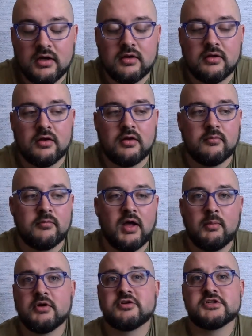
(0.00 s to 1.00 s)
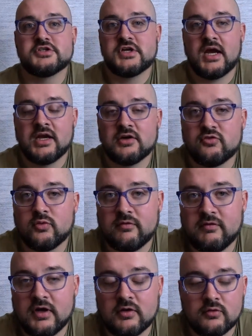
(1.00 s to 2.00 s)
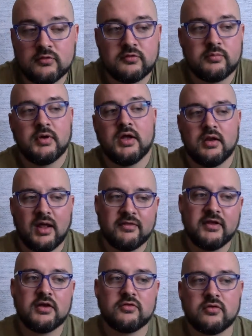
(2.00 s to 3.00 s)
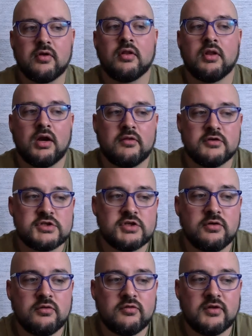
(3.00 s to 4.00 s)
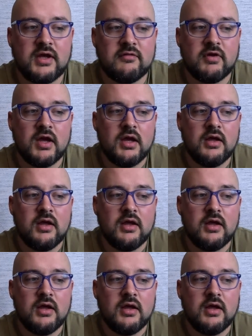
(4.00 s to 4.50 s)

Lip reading: Not much has changed with vehicles, but I think a lot of the shoes they've